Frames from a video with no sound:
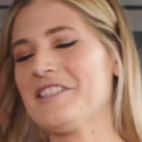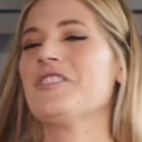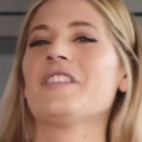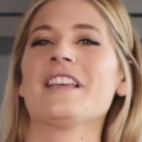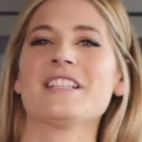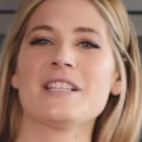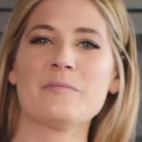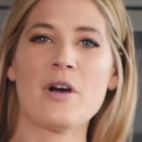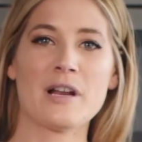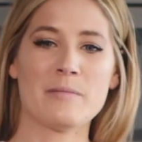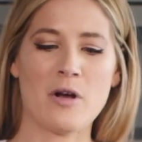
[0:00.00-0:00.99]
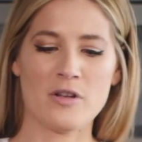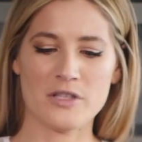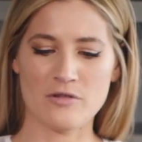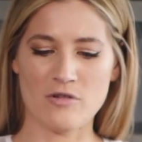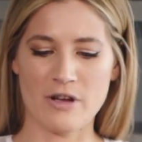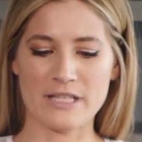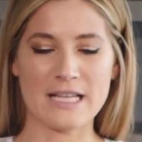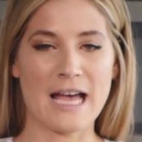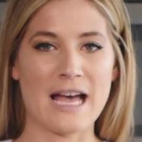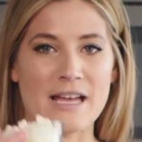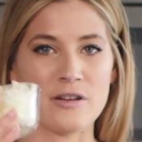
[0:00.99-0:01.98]
To the Instant Pot, I'm also going to
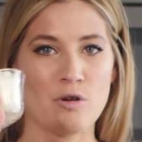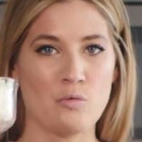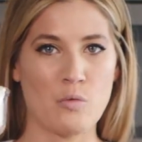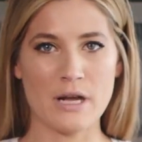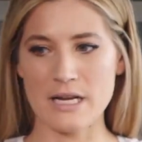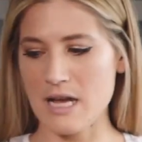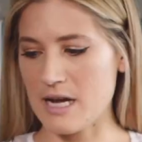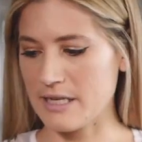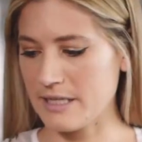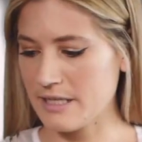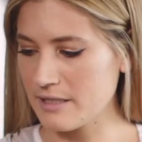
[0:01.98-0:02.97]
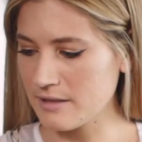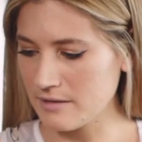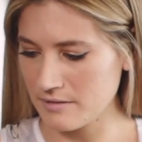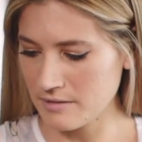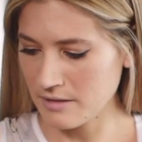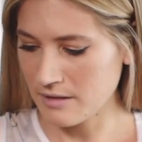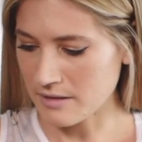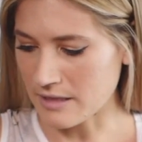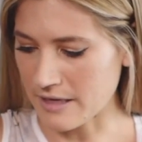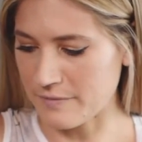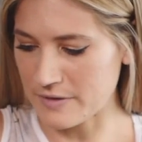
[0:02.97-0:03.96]
add 1 onion
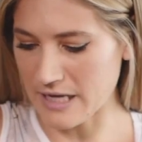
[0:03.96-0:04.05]
that I've